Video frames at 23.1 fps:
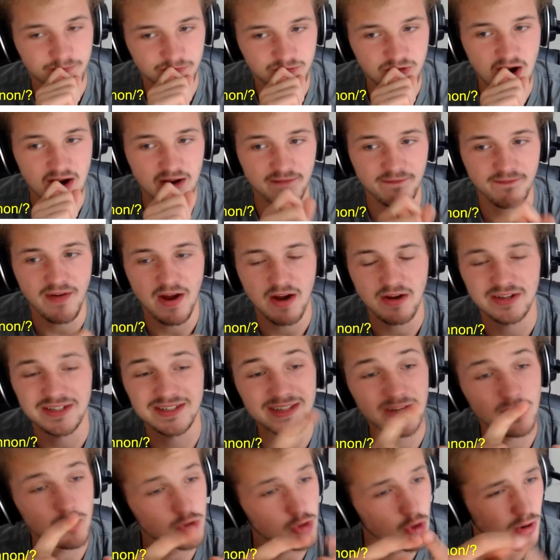Dragon Fairy
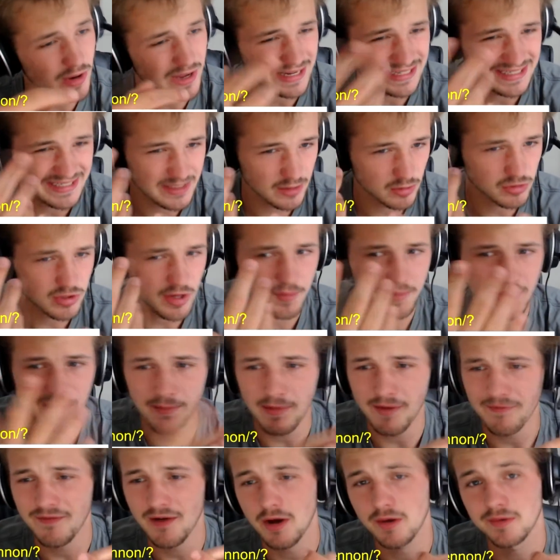Steel Core, get a Steel type, get
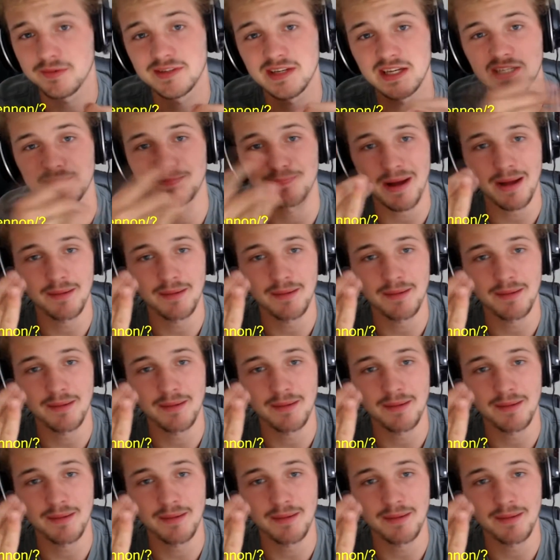my Fairy Resist,